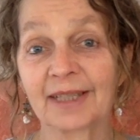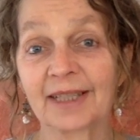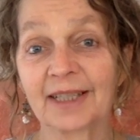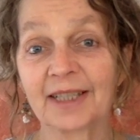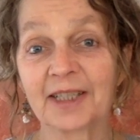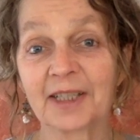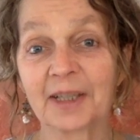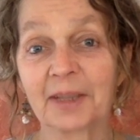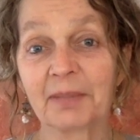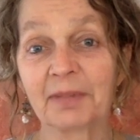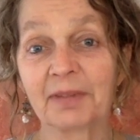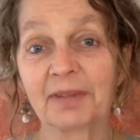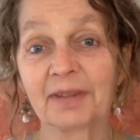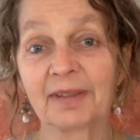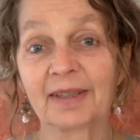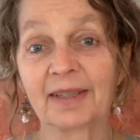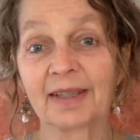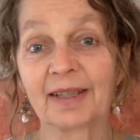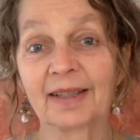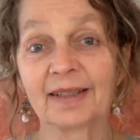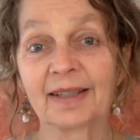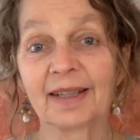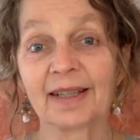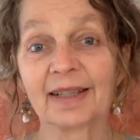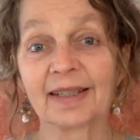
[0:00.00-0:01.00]

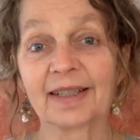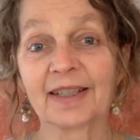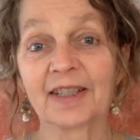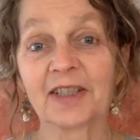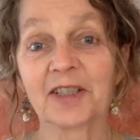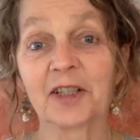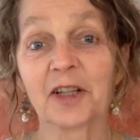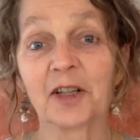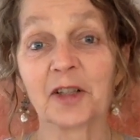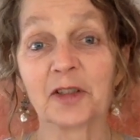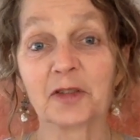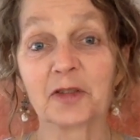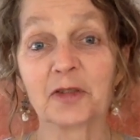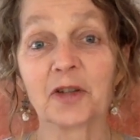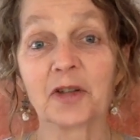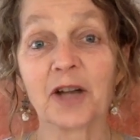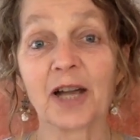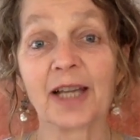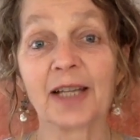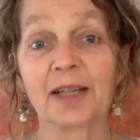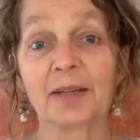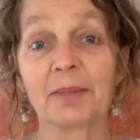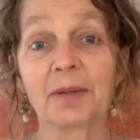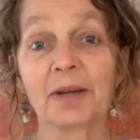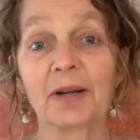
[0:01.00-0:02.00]
something that is not
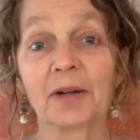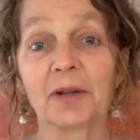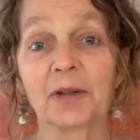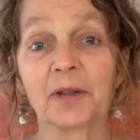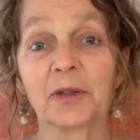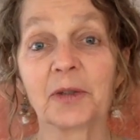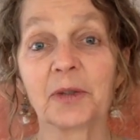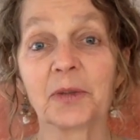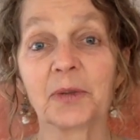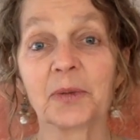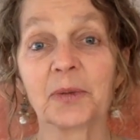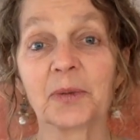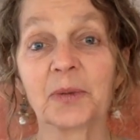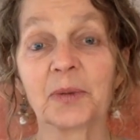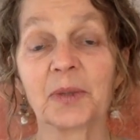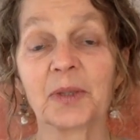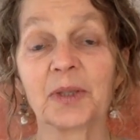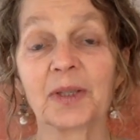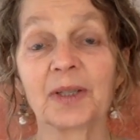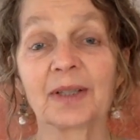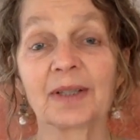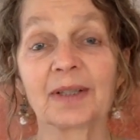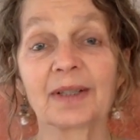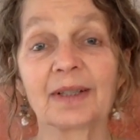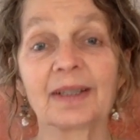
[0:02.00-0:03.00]
right about you,
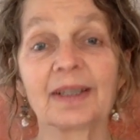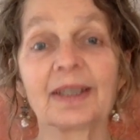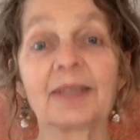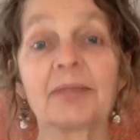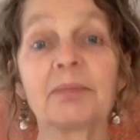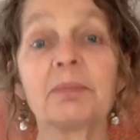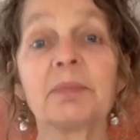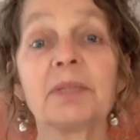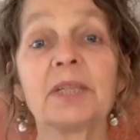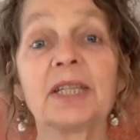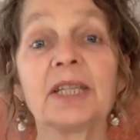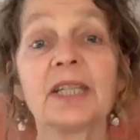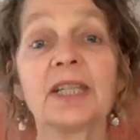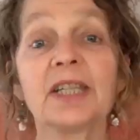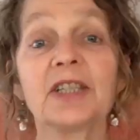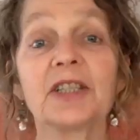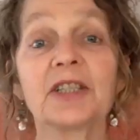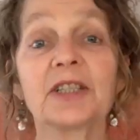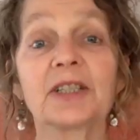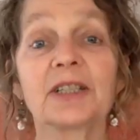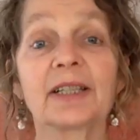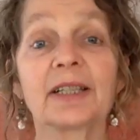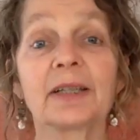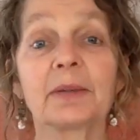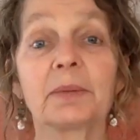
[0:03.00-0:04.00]

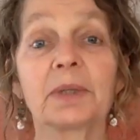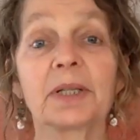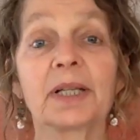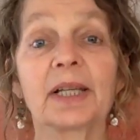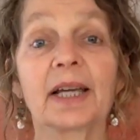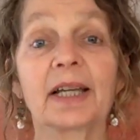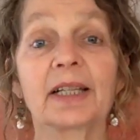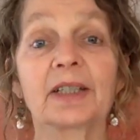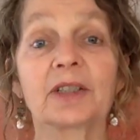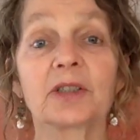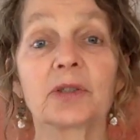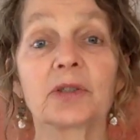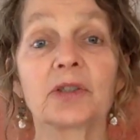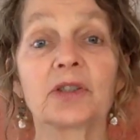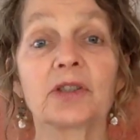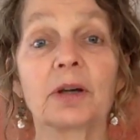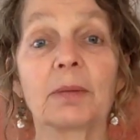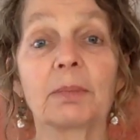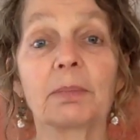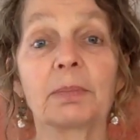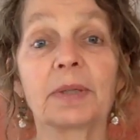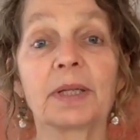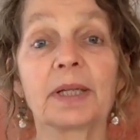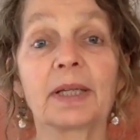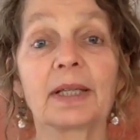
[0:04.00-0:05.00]
immediately we like to
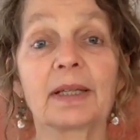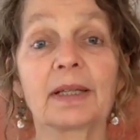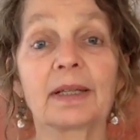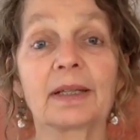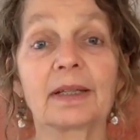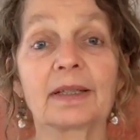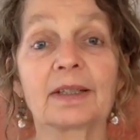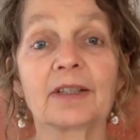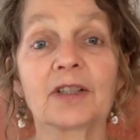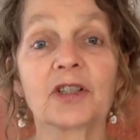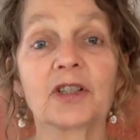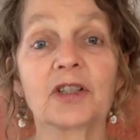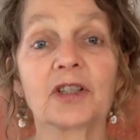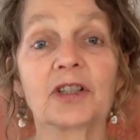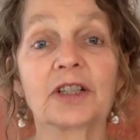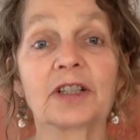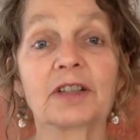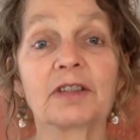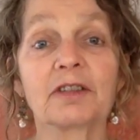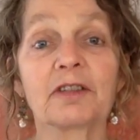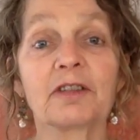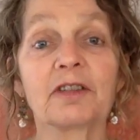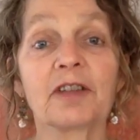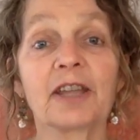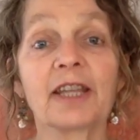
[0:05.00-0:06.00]
jump in and
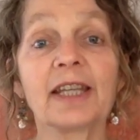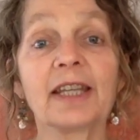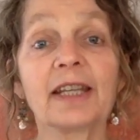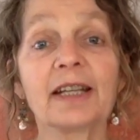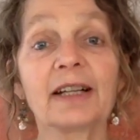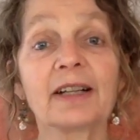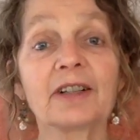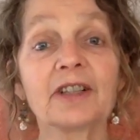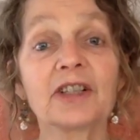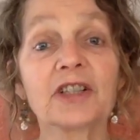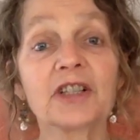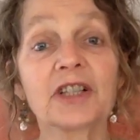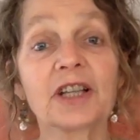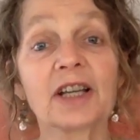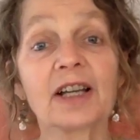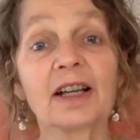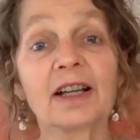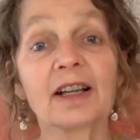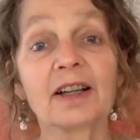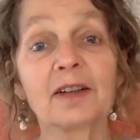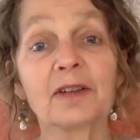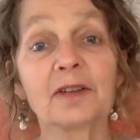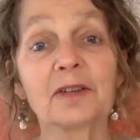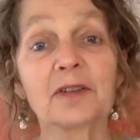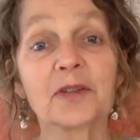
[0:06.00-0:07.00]
start defending
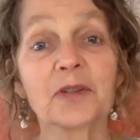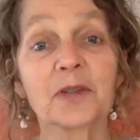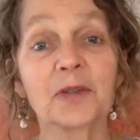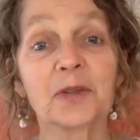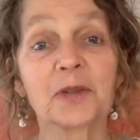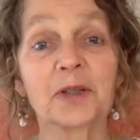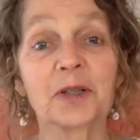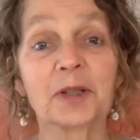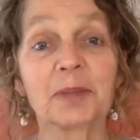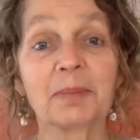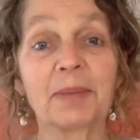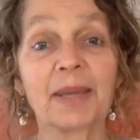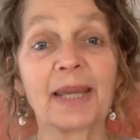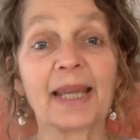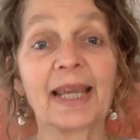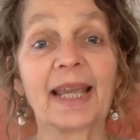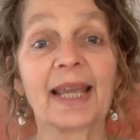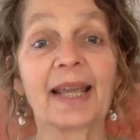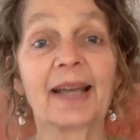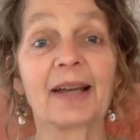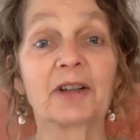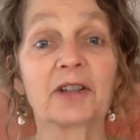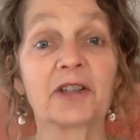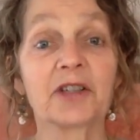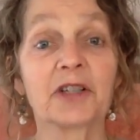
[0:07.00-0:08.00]
ourselves, or
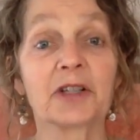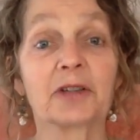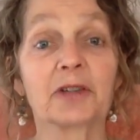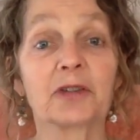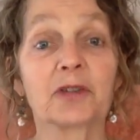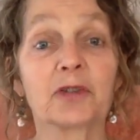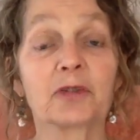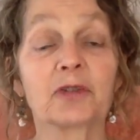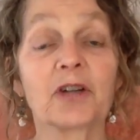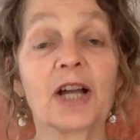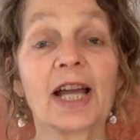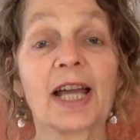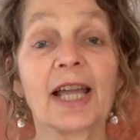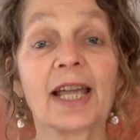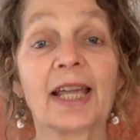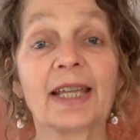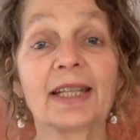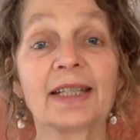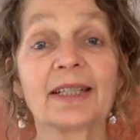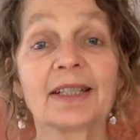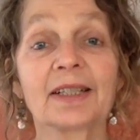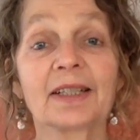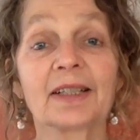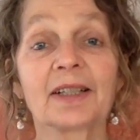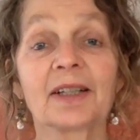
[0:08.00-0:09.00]
making ourselves
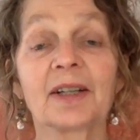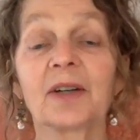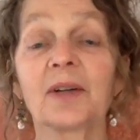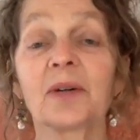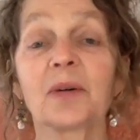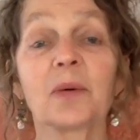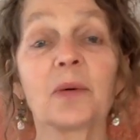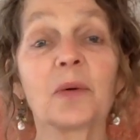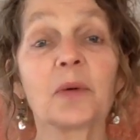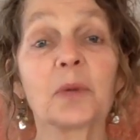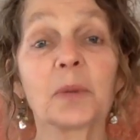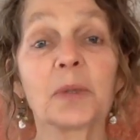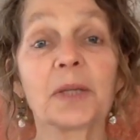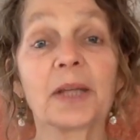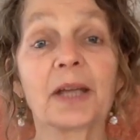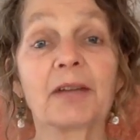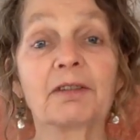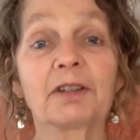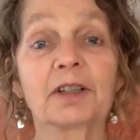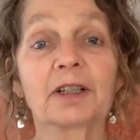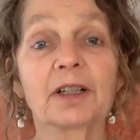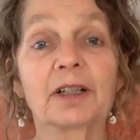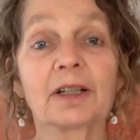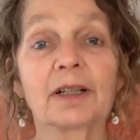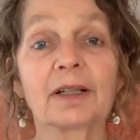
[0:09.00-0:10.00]
right, or
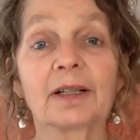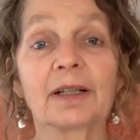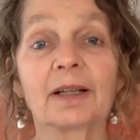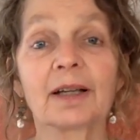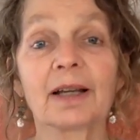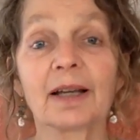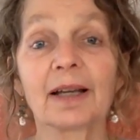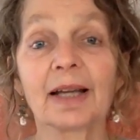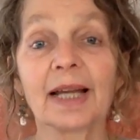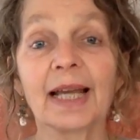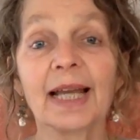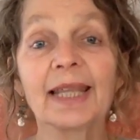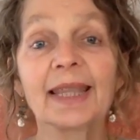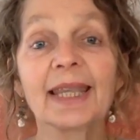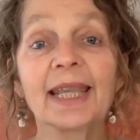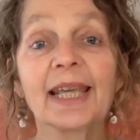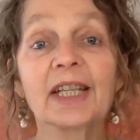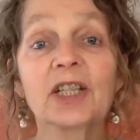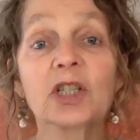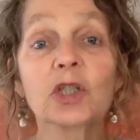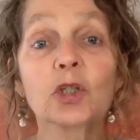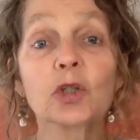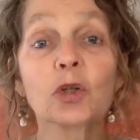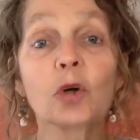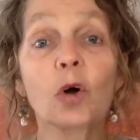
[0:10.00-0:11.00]
whatever.
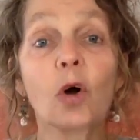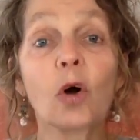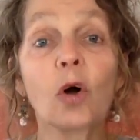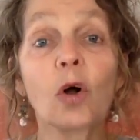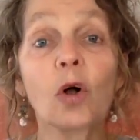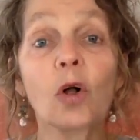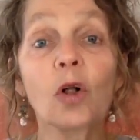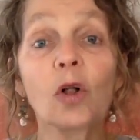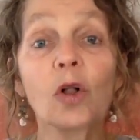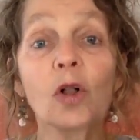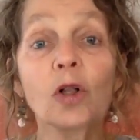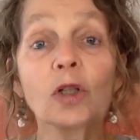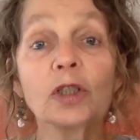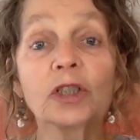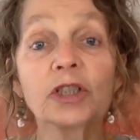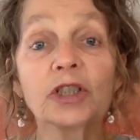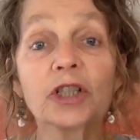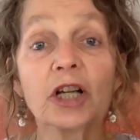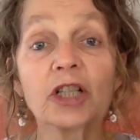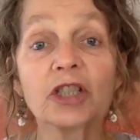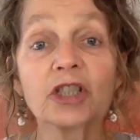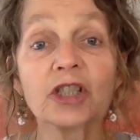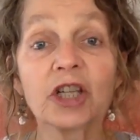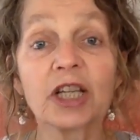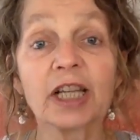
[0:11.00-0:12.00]
That's all
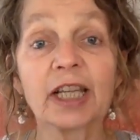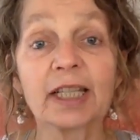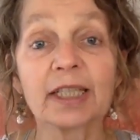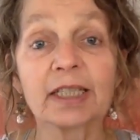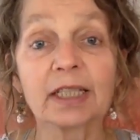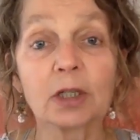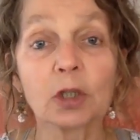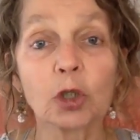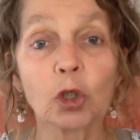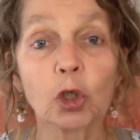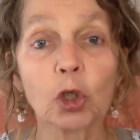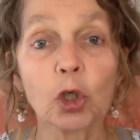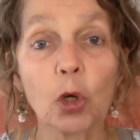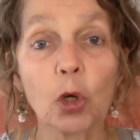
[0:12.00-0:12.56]
touching it.